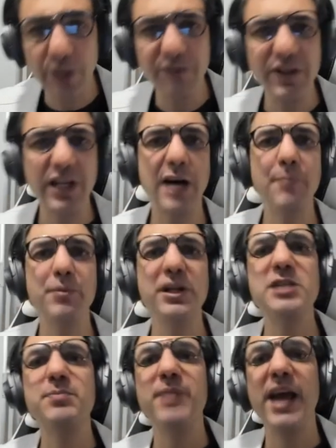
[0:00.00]
if the company
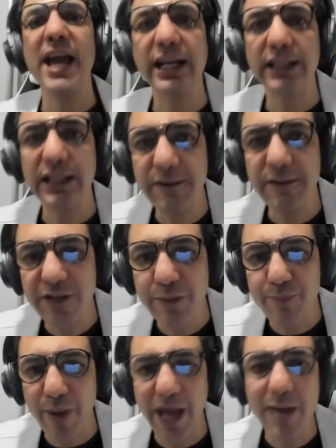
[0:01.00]
is paying the
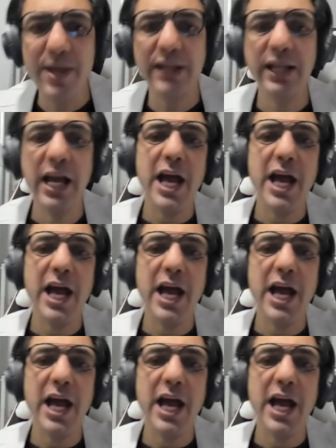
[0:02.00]
dividend payment,